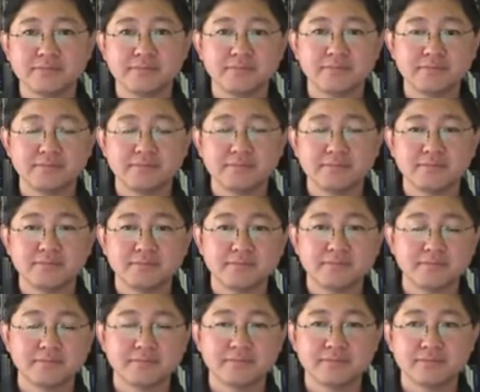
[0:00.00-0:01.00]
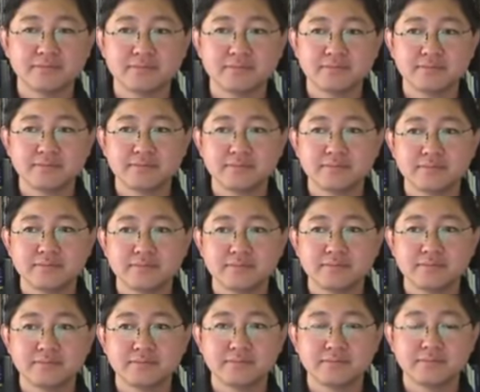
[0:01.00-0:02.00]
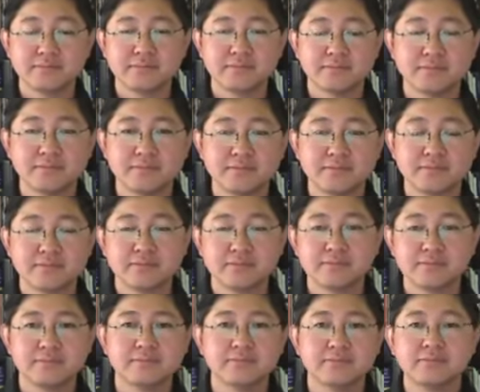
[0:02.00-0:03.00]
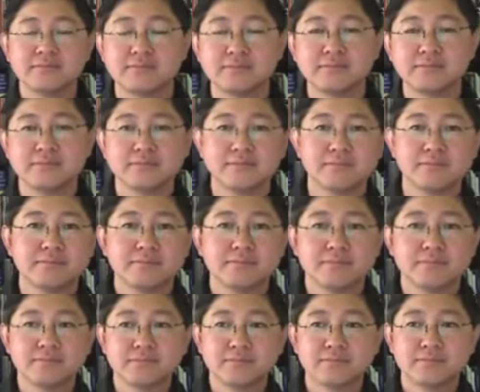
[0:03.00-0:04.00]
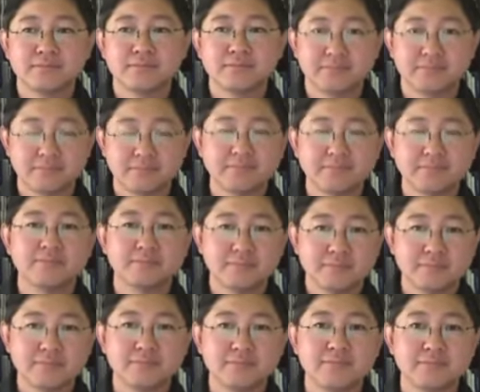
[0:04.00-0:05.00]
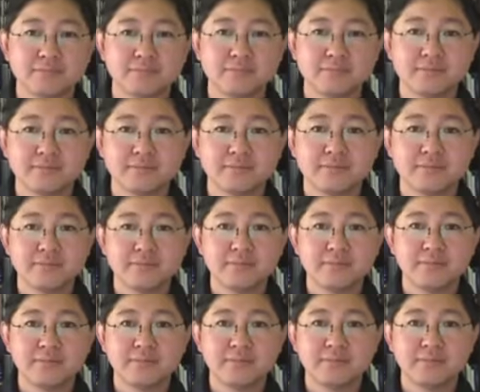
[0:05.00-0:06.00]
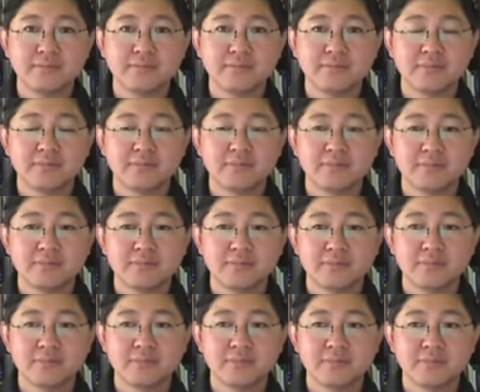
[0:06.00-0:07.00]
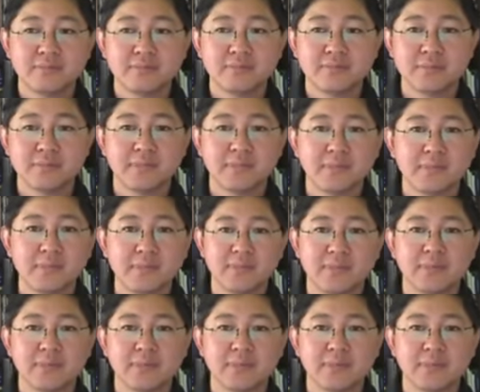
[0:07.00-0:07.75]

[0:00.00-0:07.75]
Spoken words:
[no speech]